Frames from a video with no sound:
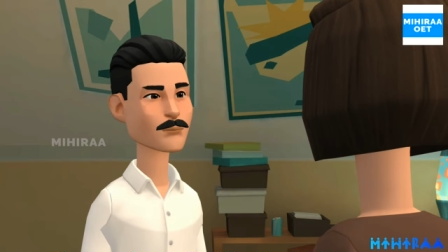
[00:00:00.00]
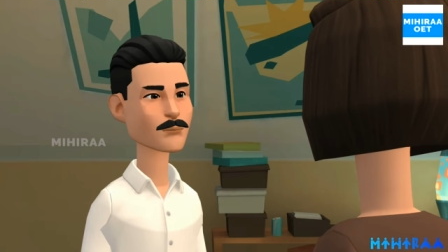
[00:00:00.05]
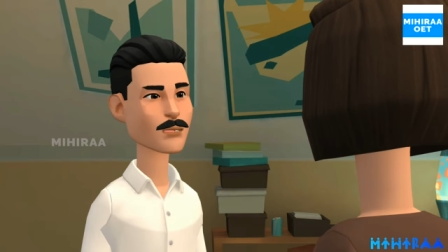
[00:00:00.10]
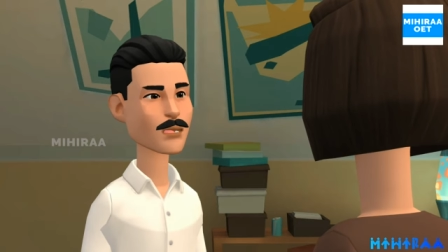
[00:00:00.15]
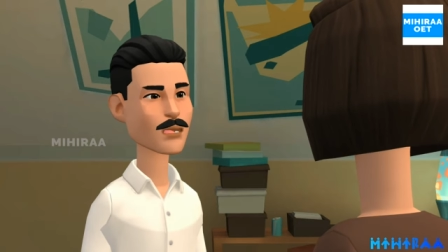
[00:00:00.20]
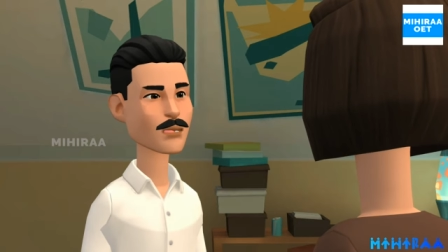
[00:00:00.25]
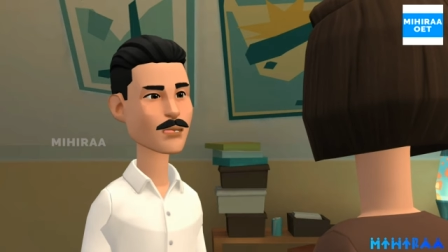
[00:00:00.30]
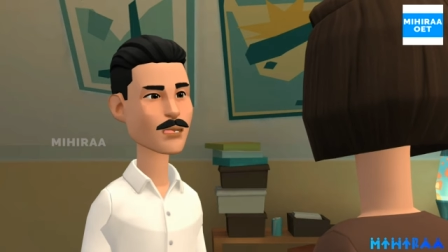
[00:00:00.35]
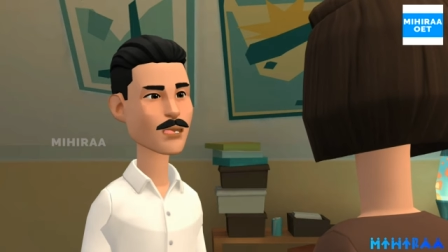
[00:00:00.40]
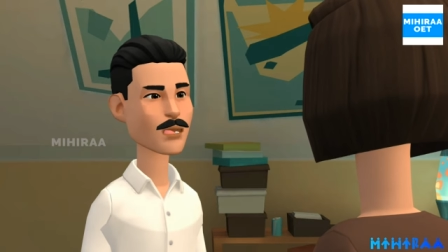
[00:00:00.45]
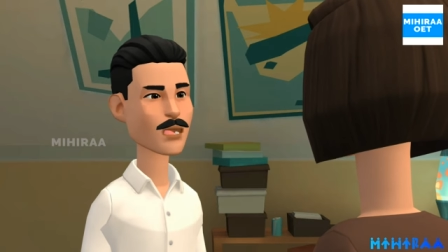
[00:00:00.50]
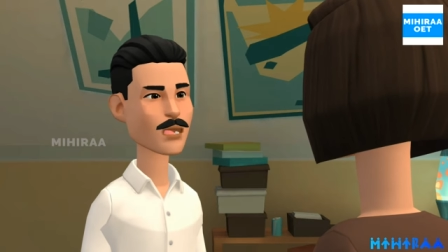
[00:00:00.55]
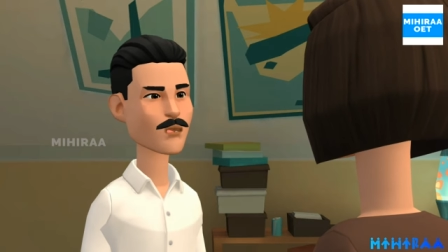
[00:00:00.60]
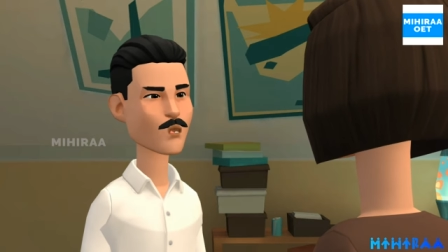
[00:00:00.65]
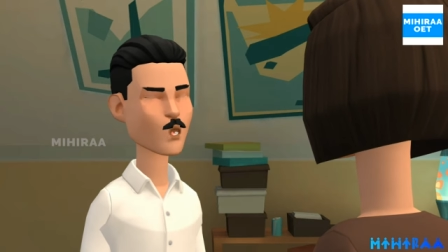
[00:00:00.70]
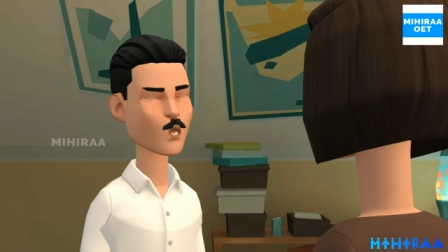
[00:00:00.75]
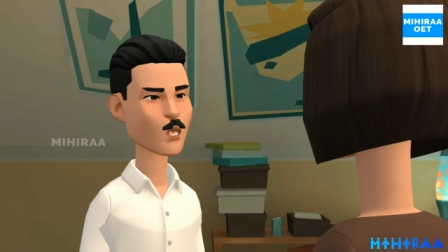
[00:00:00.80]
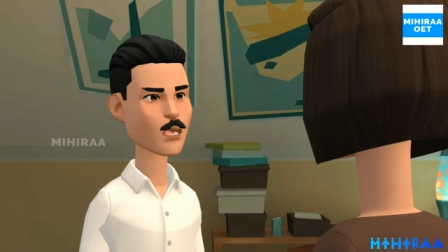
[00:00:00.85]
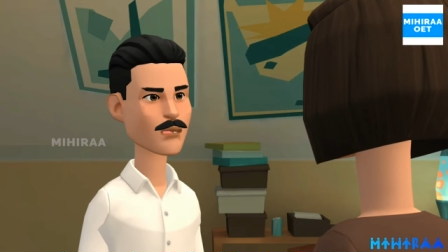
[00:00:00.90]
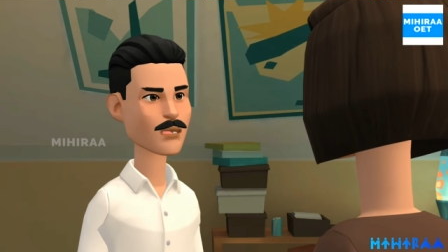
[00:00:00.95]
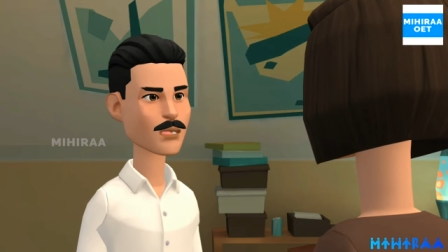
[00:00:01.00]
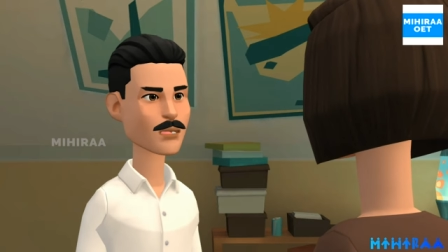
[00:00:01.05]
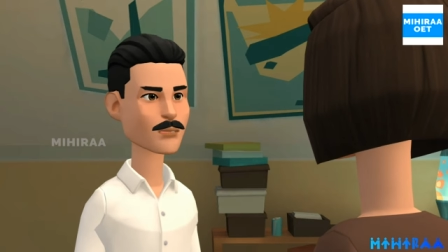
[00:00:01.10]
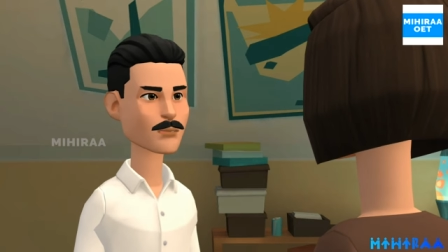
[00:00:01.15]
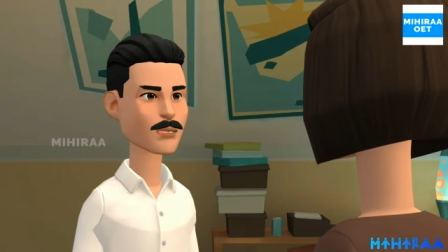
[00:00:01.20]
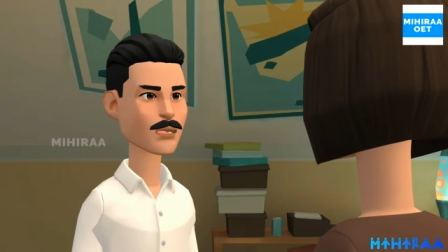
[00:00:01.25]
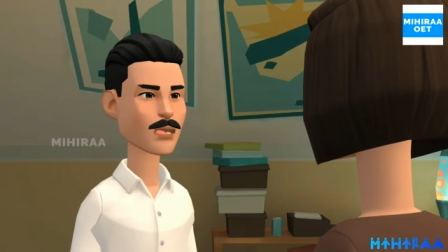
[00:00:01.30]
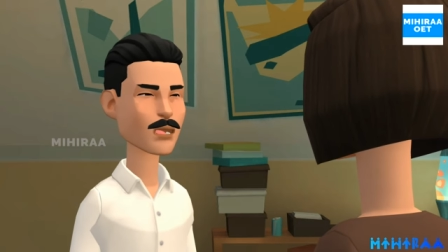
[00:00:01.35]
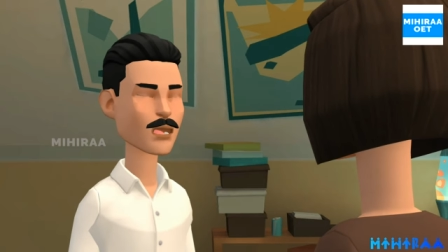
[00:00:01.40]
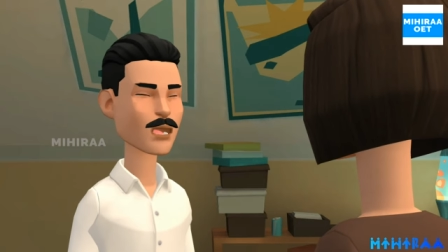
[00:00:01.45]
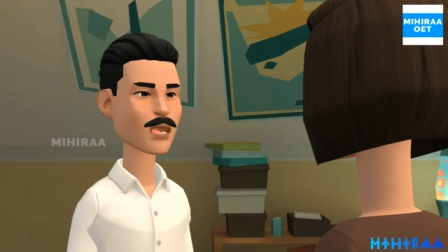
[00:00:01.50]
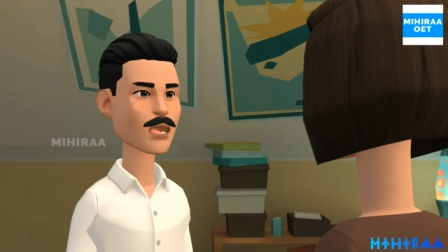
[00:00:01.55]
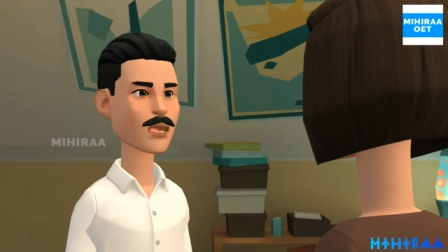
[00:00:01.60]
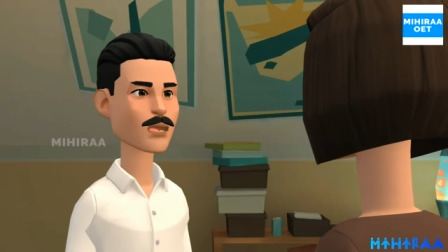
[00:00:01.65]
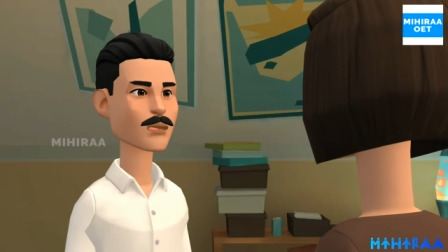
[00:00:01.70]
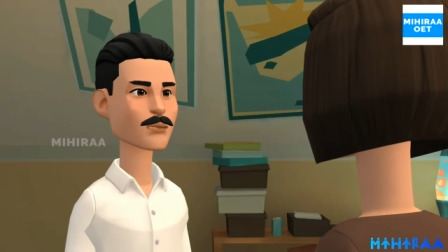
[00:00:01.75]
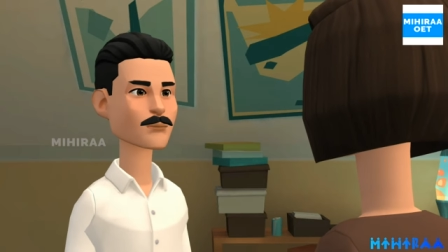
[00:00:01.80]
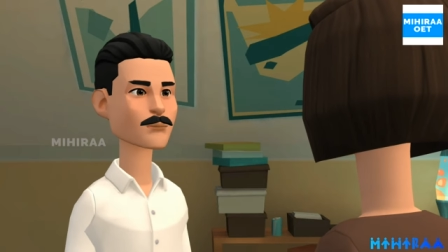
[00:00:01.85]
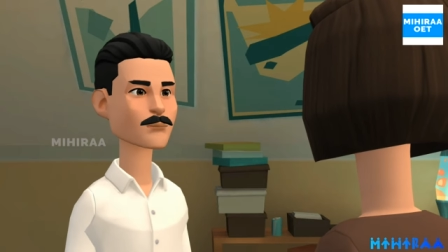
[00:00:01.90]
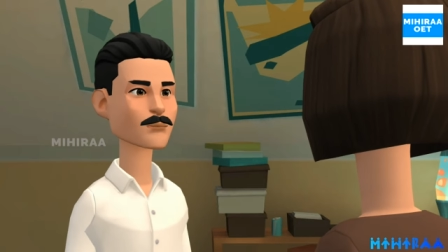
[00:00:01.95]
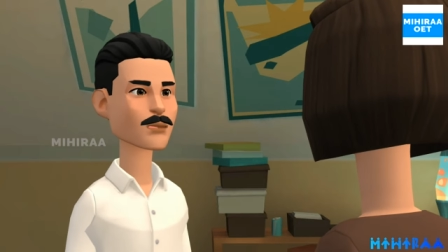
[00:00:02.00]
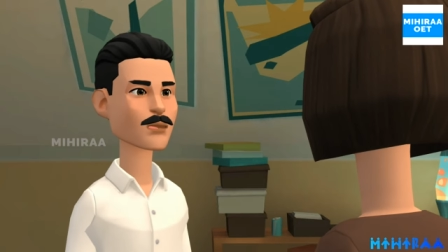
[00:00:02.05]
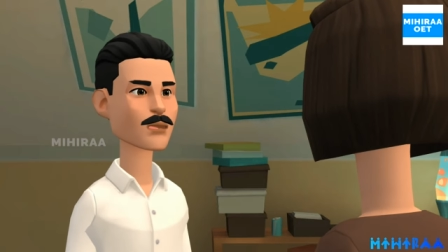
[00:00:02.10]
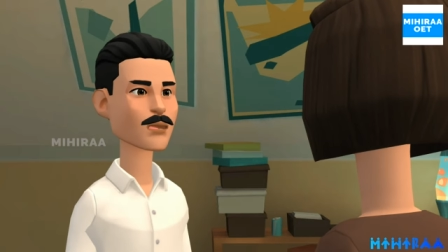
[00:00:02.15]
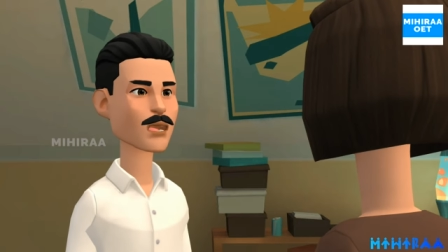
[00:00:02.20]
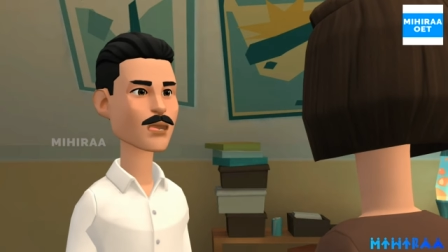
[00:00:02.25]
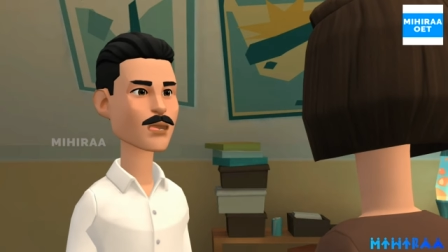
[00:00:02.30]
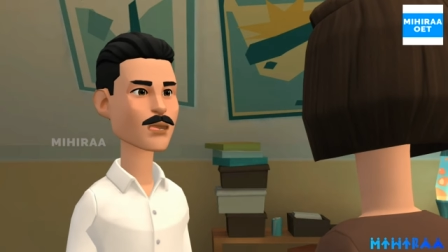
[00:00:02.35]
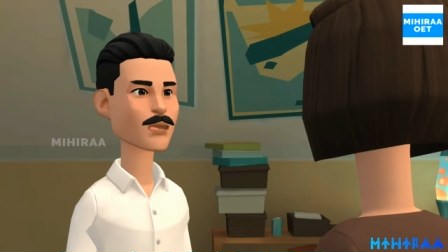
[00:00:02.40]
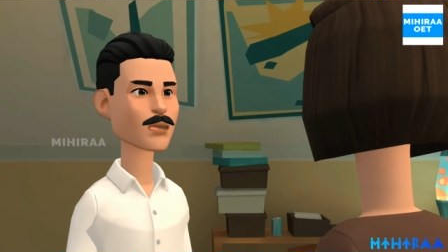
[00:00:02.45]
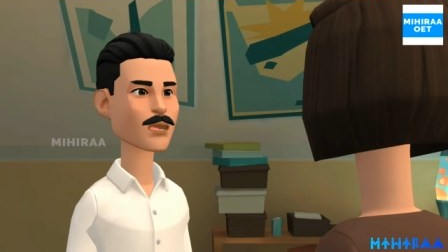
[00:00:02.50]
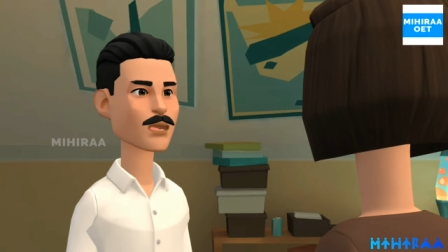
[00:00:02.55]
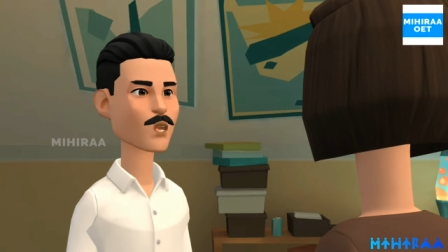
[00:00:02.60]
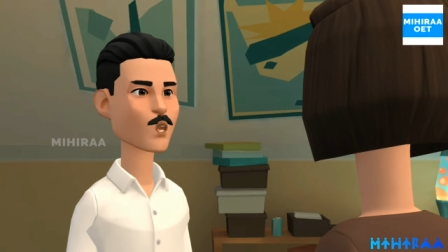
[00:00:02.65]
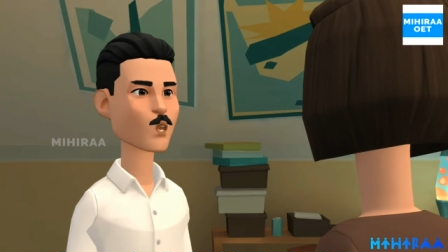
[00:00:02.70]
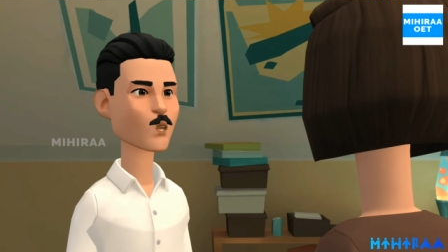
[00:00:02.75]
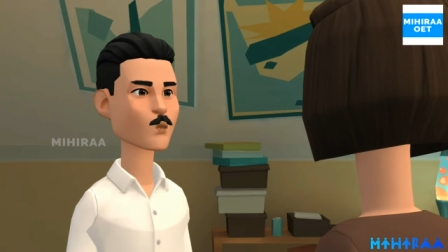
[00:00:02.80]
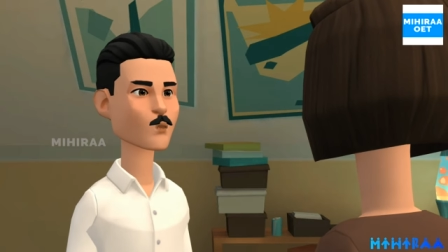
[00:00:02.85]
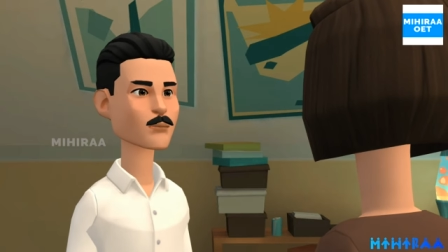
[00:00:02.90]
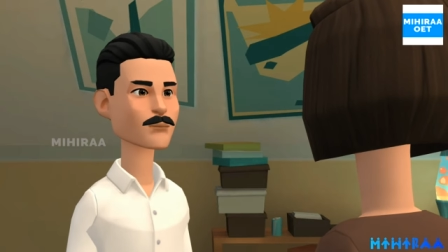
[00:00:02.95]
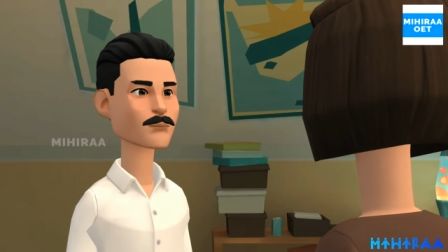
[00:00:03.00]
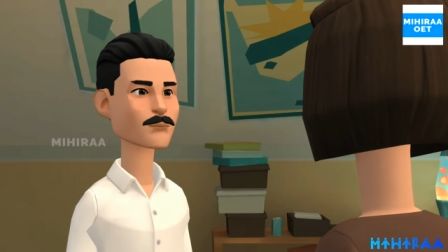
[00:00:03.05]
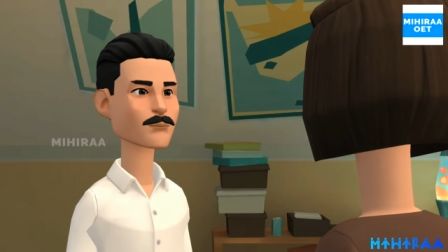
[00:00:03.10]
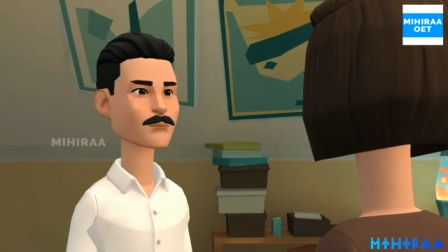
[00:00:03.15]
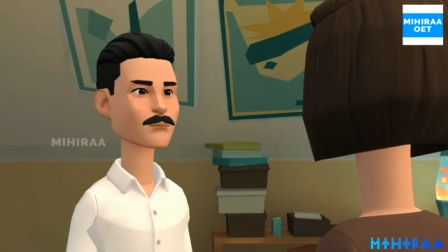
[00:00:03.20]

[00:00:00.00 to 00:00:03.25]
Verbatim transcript: consists of all the vaccines, and its schedules.